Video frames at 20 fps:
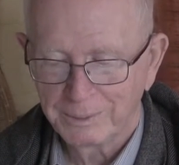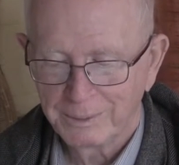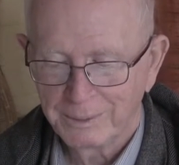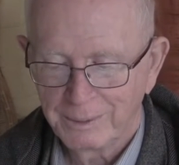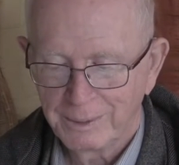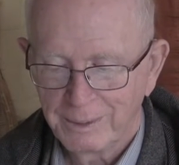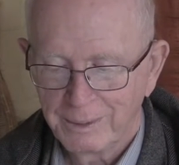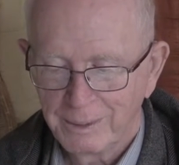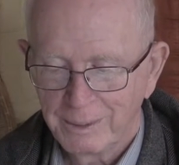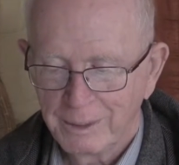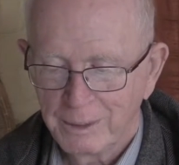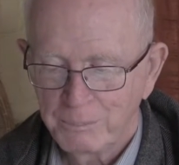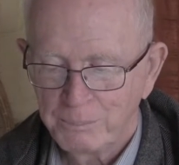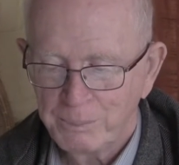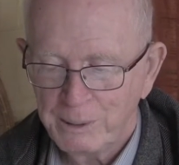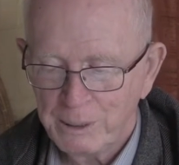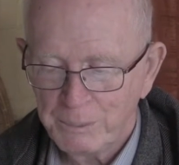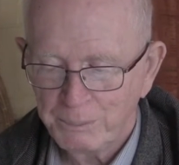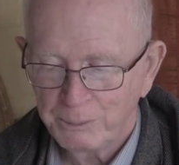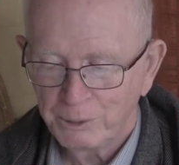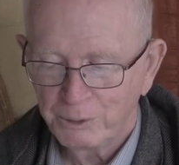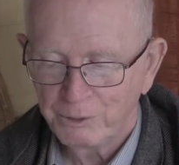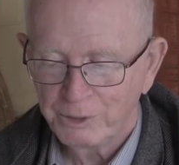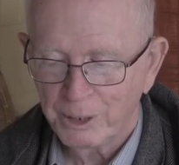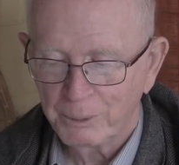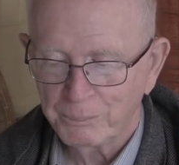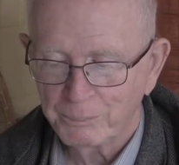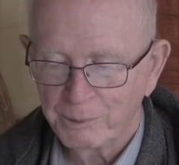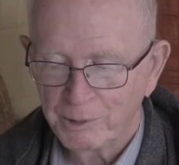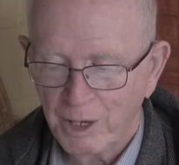People that
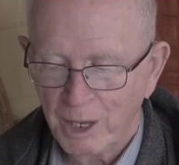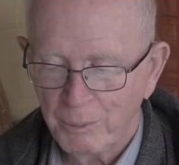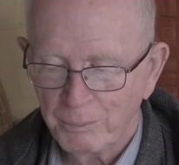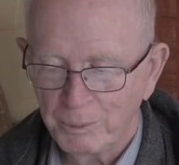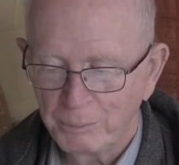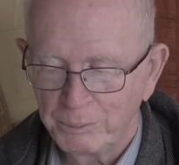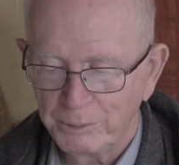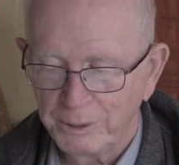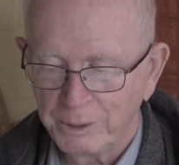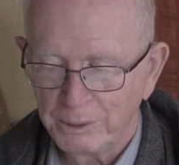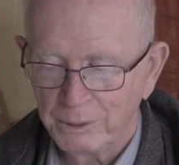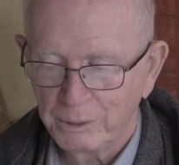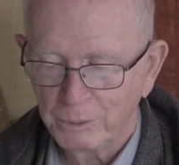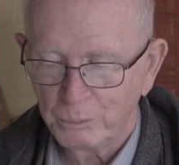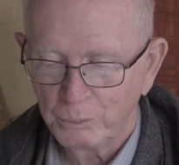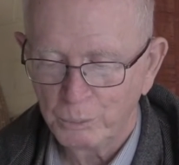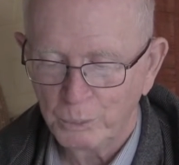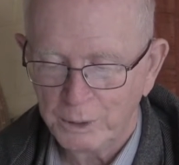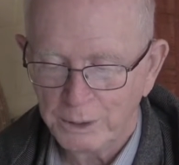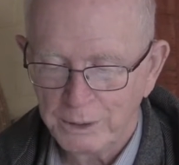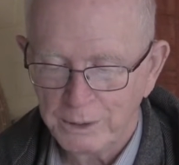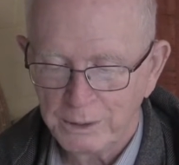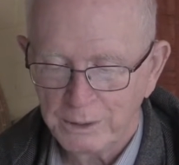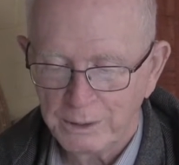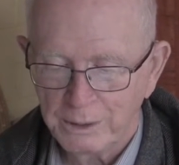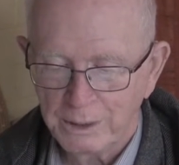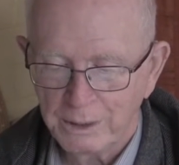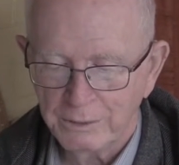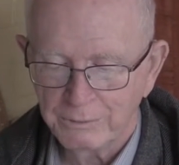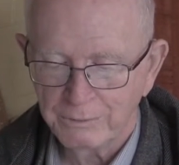probably wouldn't give
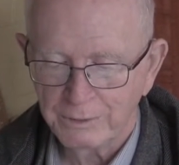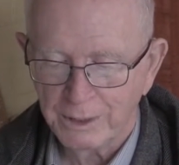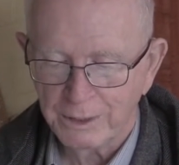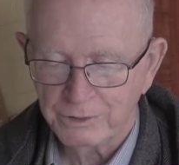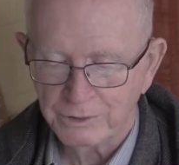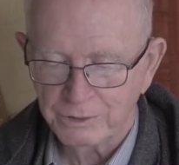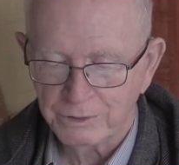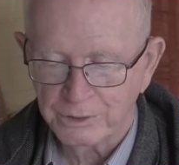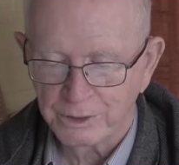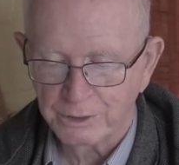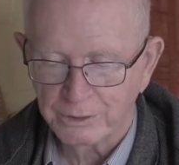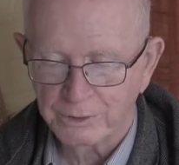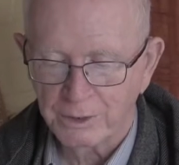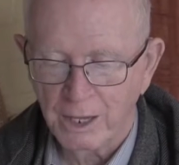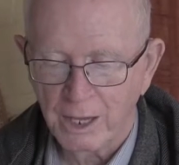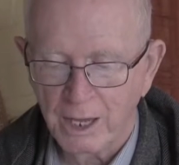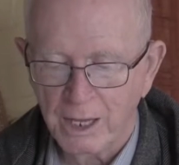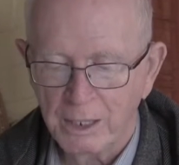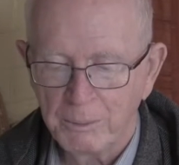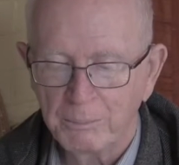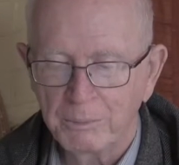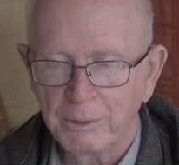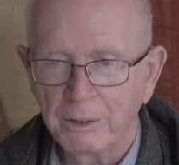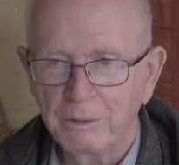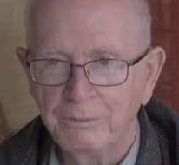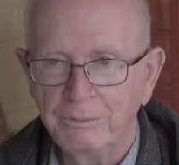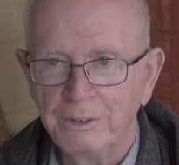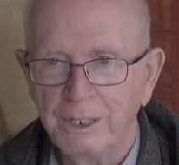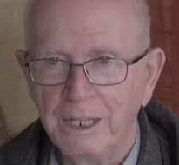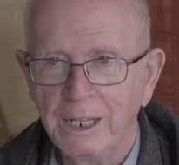us the time of day
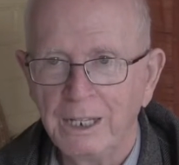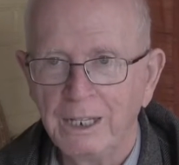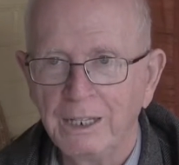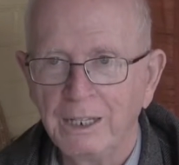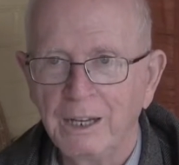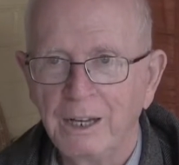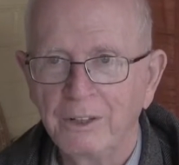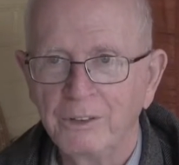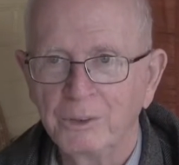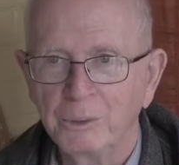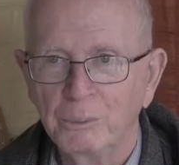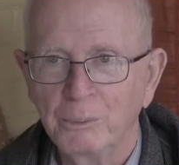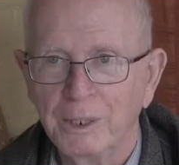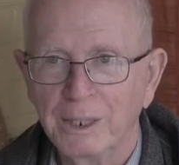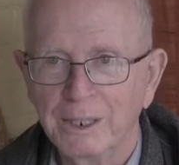otherwise.